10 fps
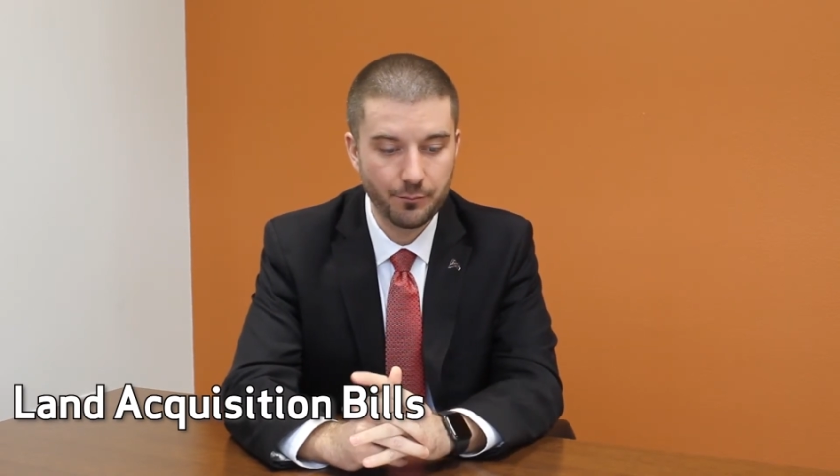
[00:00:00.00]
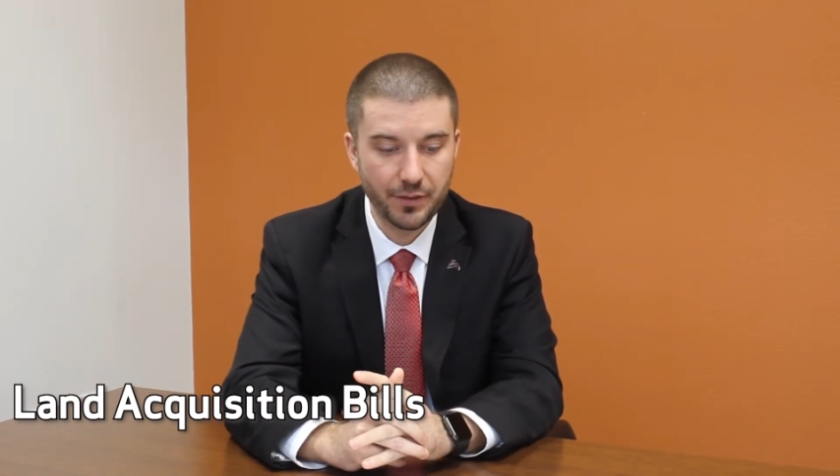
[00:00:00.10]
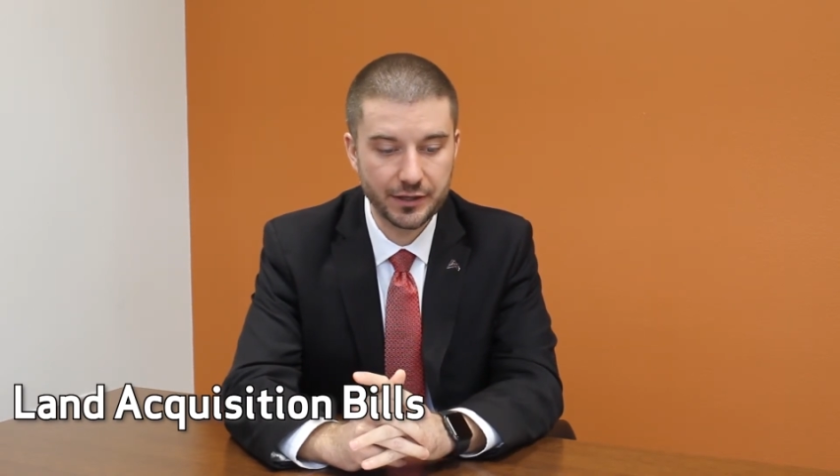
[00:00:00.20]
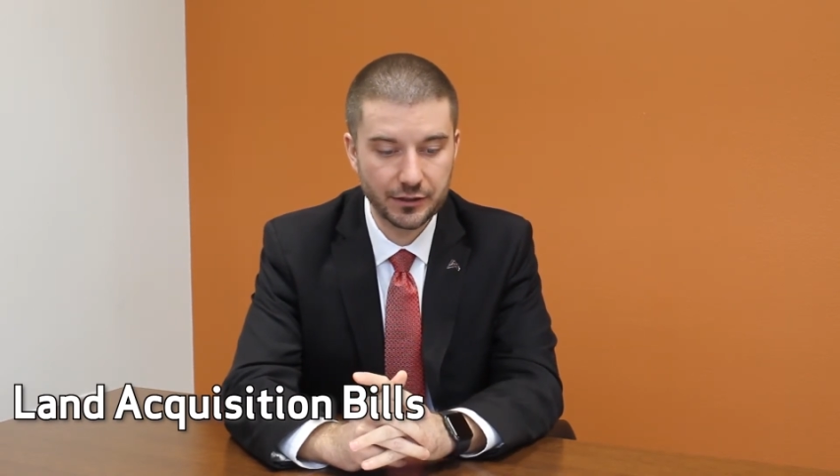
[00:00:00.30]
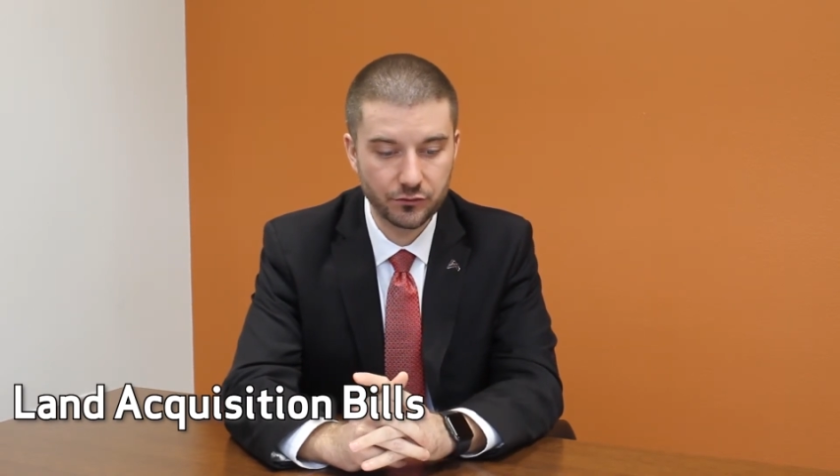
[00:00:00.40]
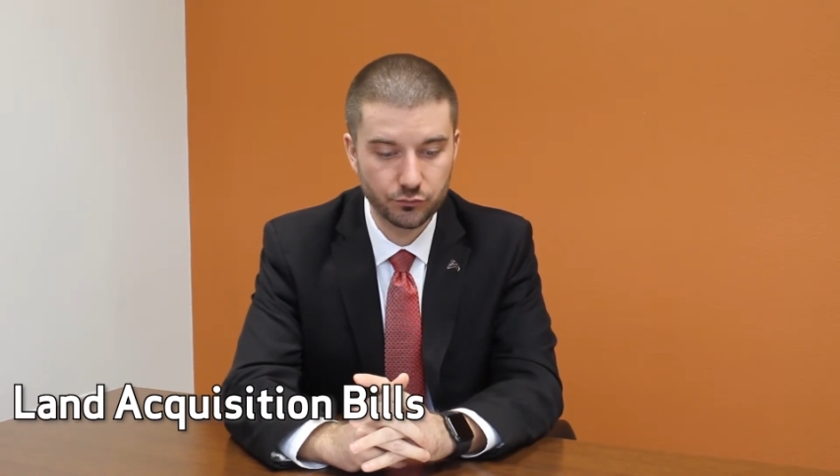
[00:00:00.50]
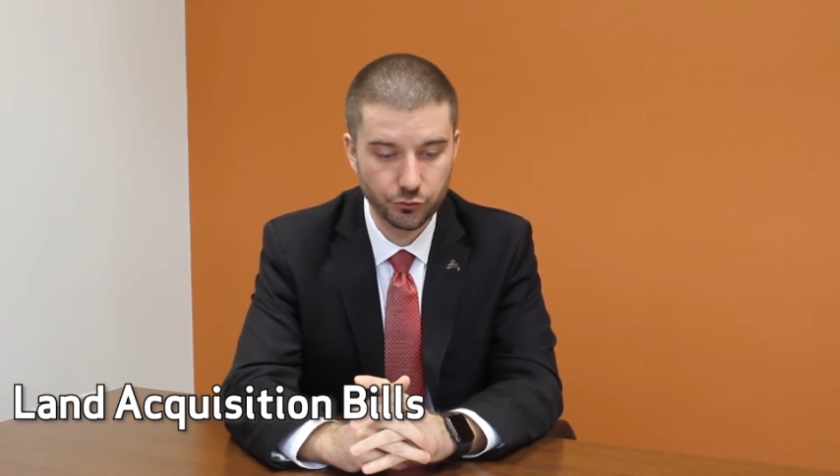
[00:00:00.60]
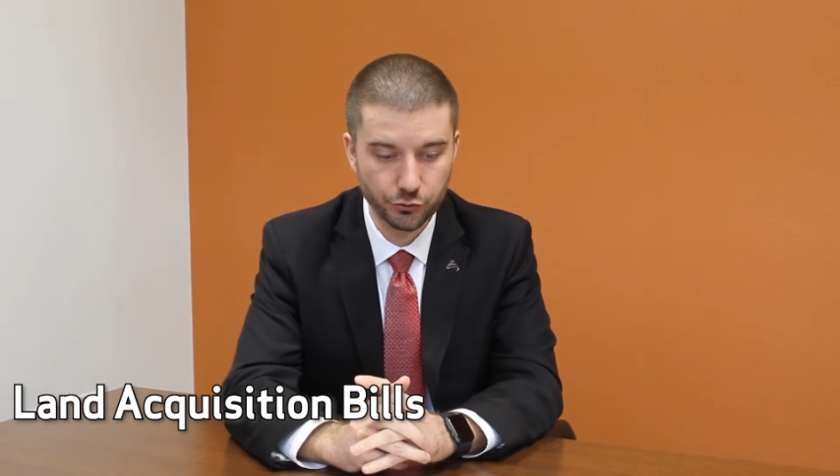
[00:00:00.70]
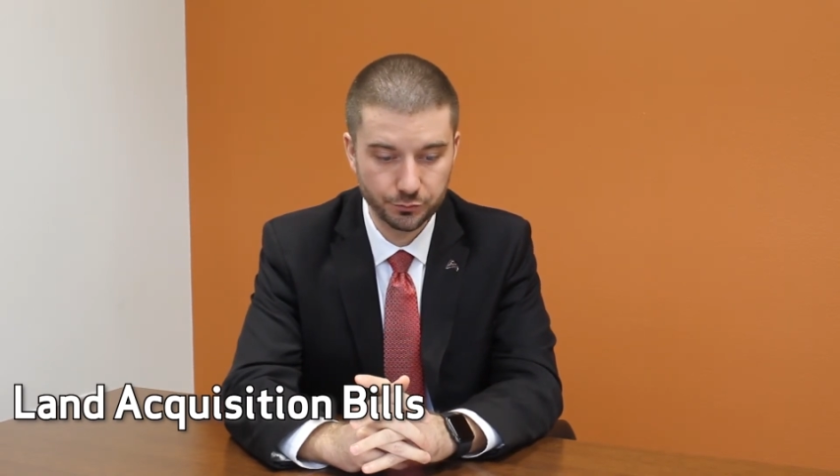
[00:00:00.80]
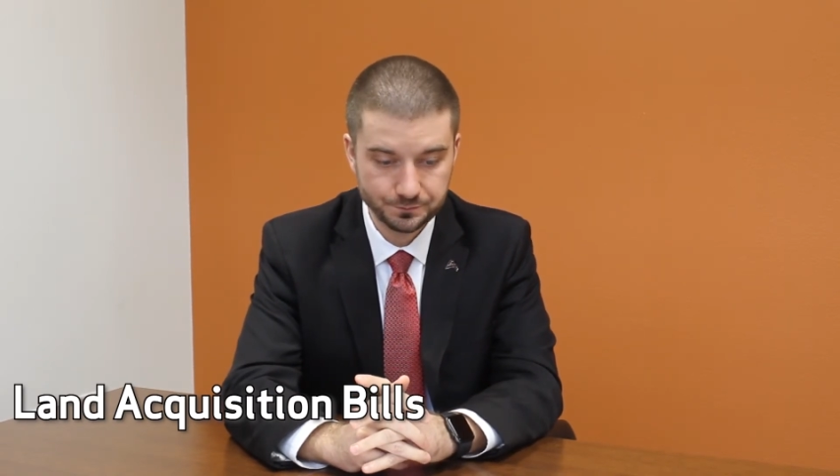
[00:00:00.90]
make it
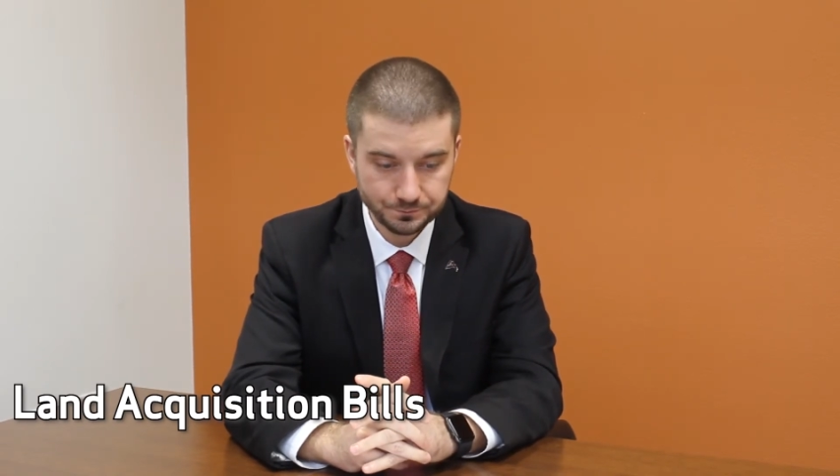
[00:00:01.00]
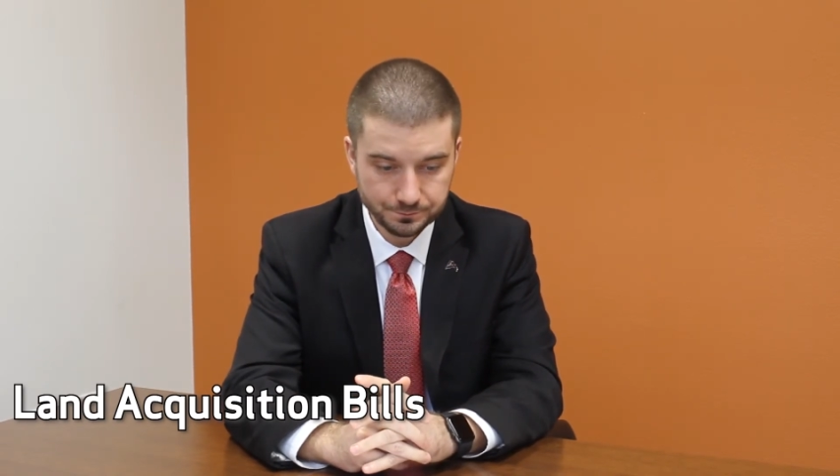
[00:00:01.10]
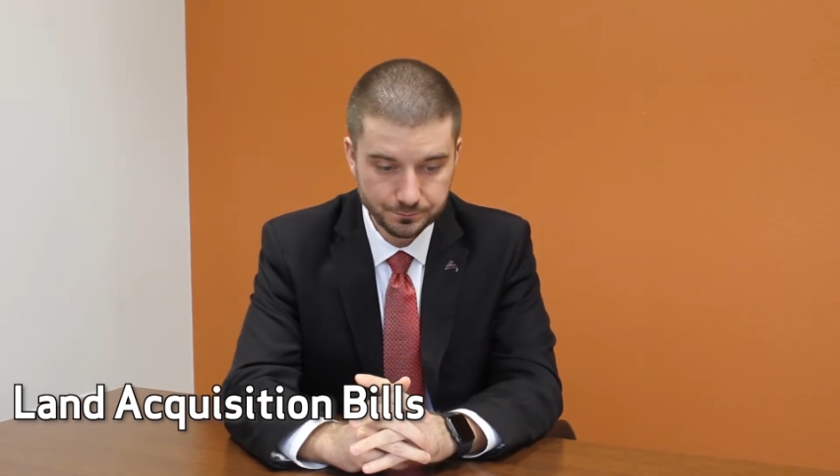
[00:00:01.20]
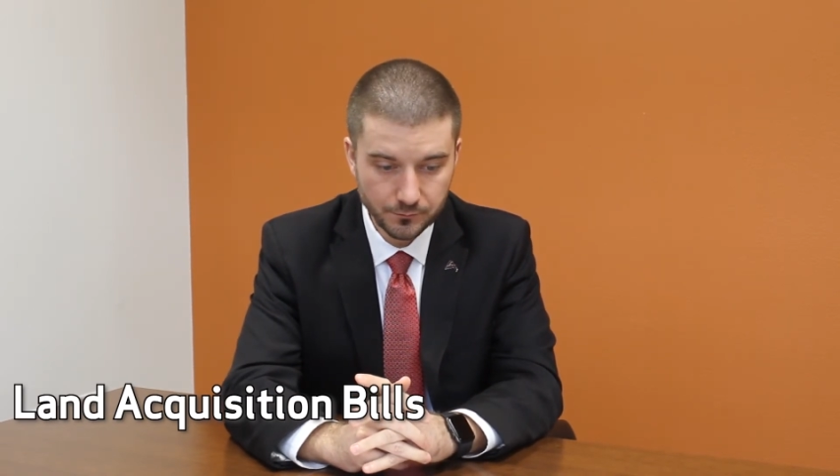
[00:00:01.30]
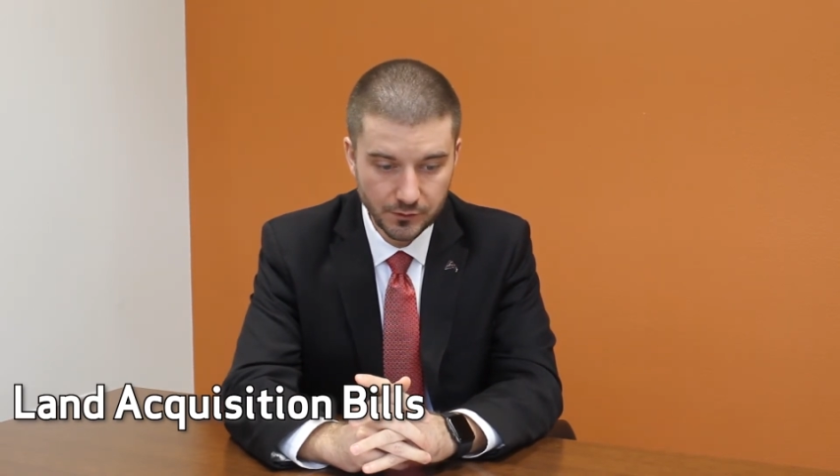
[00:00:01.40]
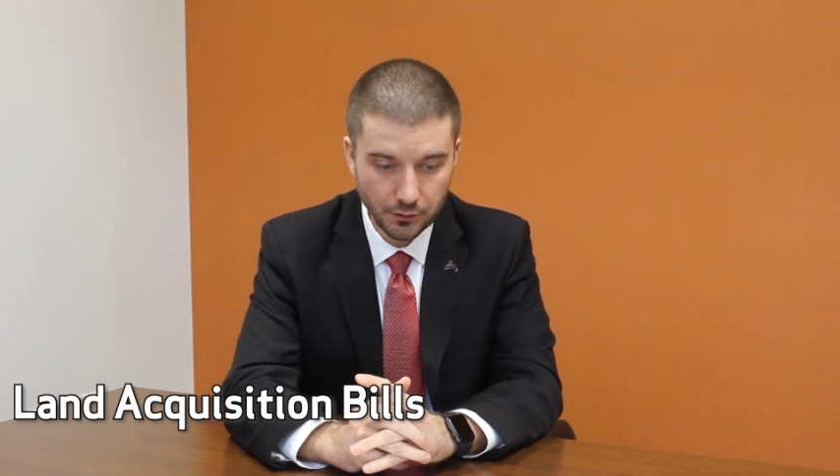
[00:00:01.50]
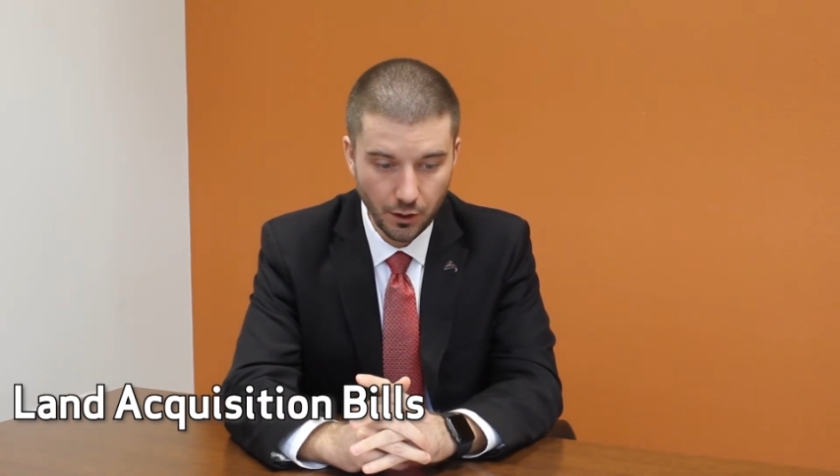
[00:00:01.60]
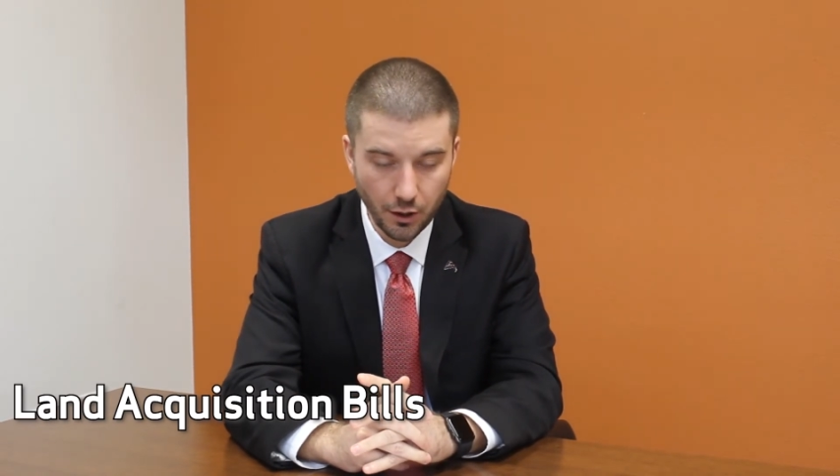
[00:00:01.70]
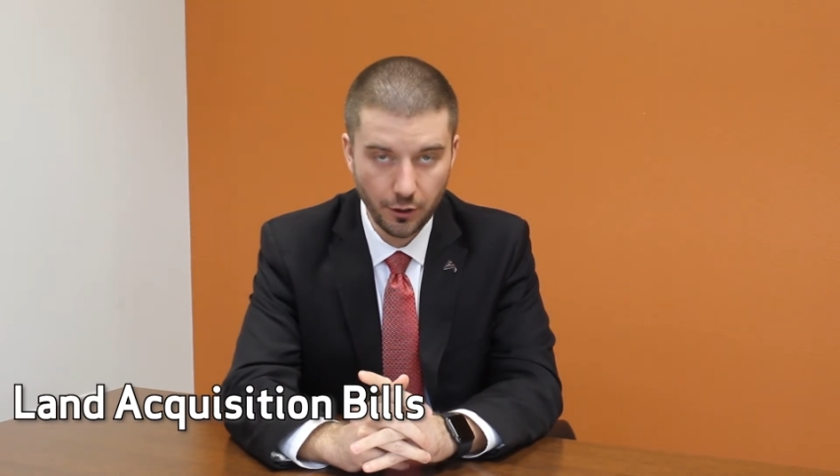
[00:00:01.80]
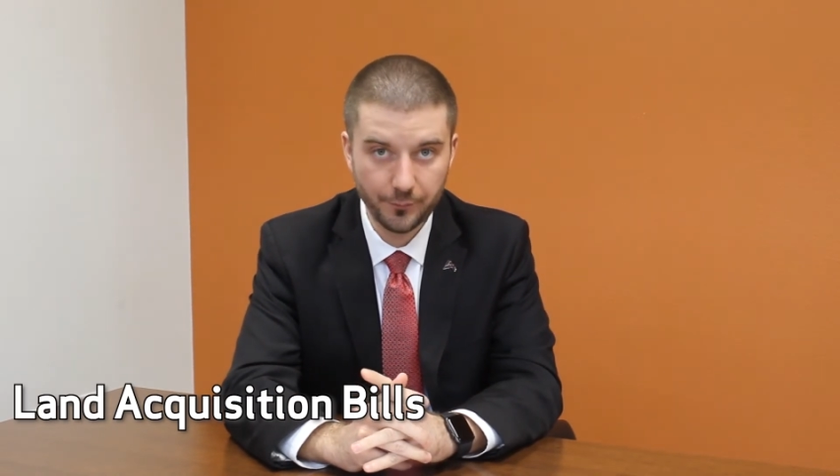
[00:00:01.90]
through
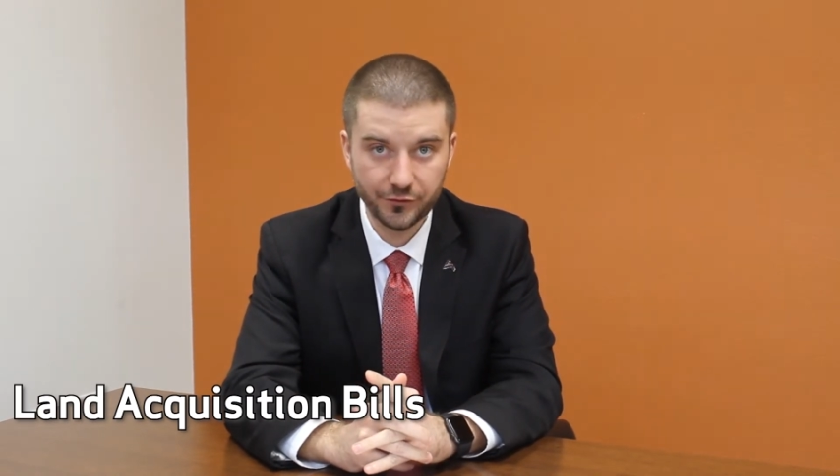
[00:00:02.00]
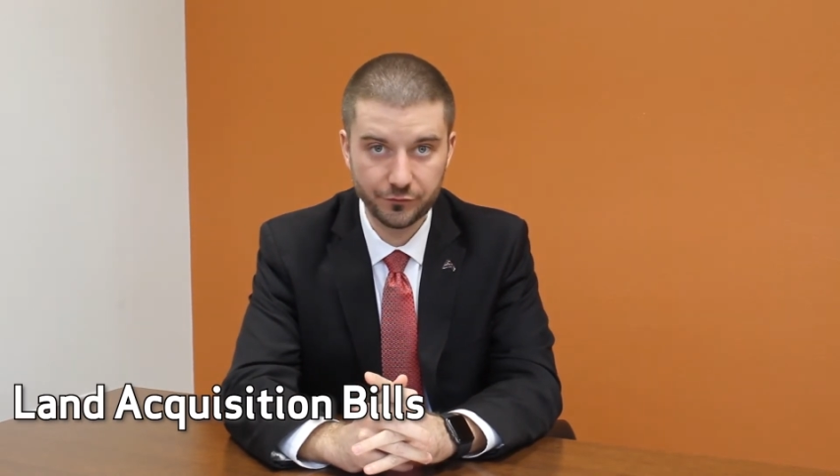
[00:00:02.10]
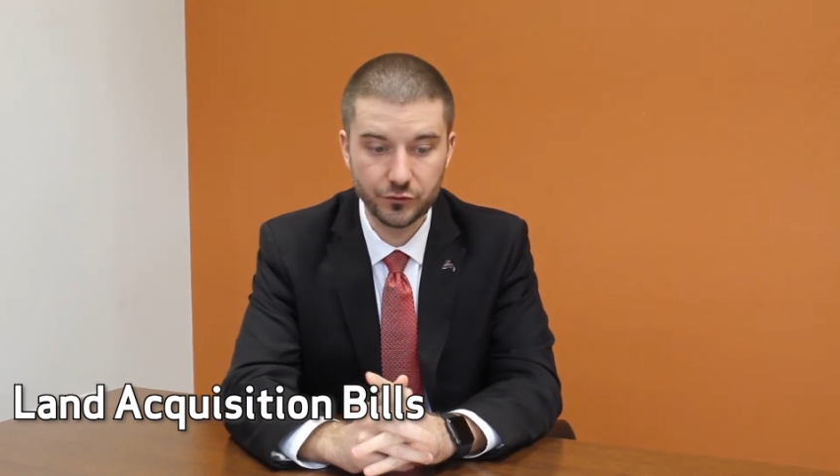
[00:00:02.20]
um, the